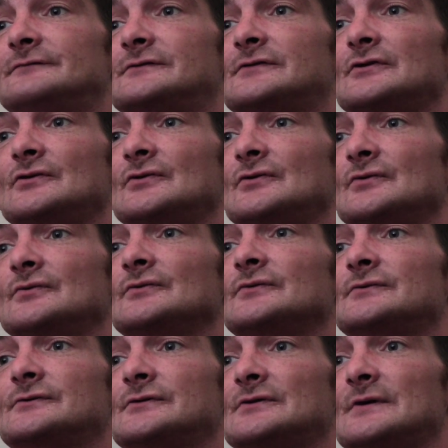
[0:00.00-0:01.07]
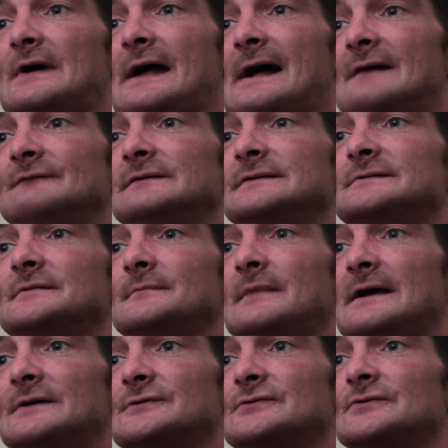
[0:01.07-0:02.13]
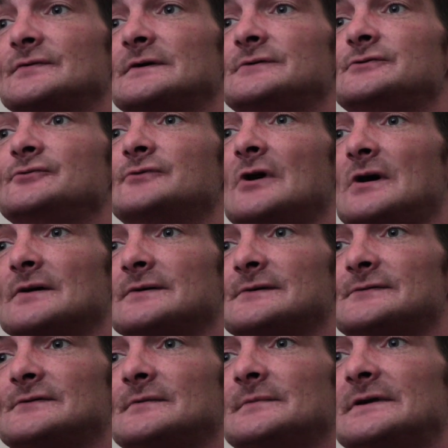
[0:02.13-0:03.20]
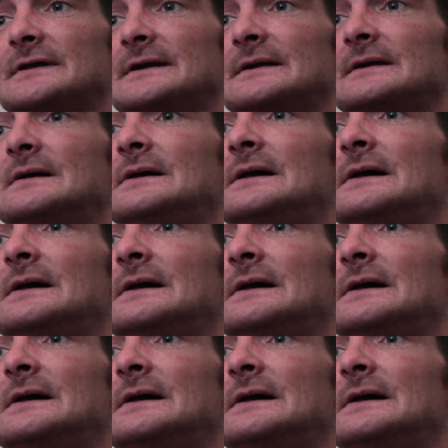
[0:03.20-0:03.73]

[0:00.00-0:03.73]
to to having to make sure that you talk to somebody,